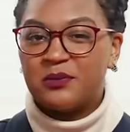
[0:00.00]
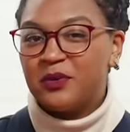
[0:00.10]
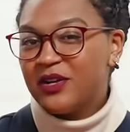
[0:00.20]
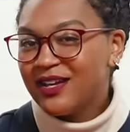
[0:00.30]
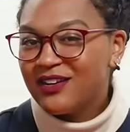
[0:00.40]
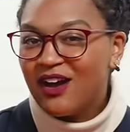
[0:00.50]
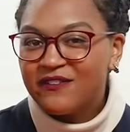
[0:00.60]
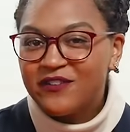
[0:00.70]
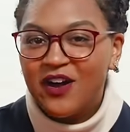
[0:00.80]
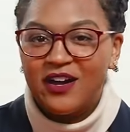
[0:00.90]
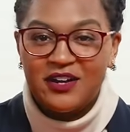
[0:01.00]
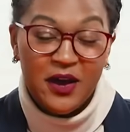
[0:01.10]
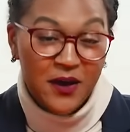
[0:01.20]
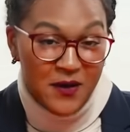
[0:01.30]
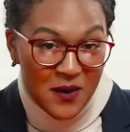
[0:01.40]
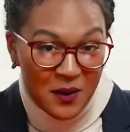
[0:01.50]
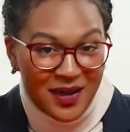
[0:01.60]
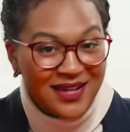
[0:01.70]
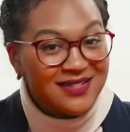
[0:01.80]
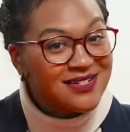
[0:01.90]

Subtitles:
putting an offer on a home, it's